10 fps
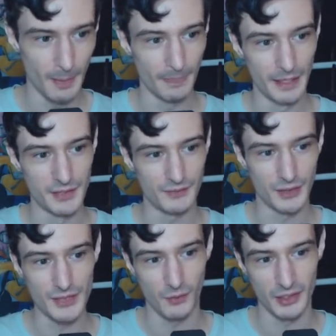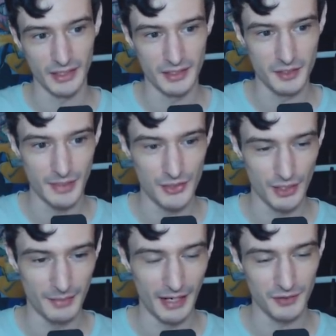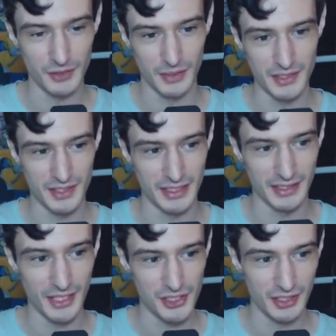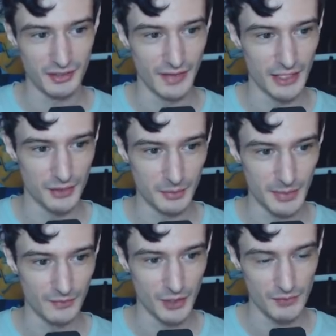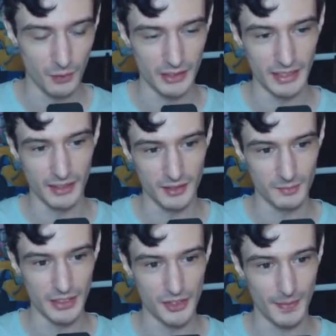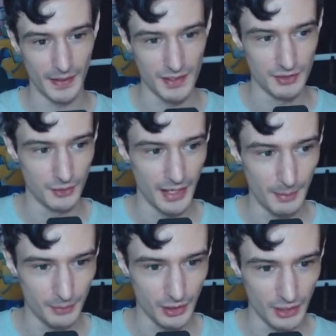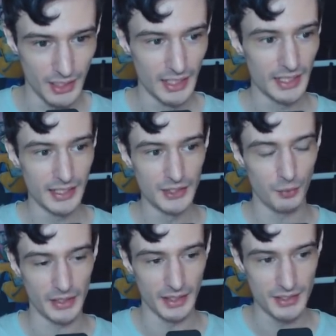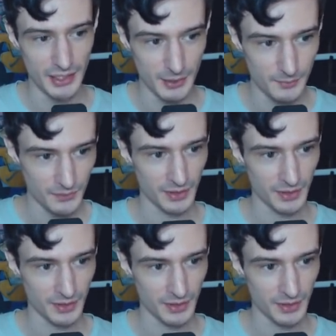He was the first foreign leader to meet Trump after the 2016 election and invited Trump to be the first foreign leader to meet Japan's new emperor in 2019.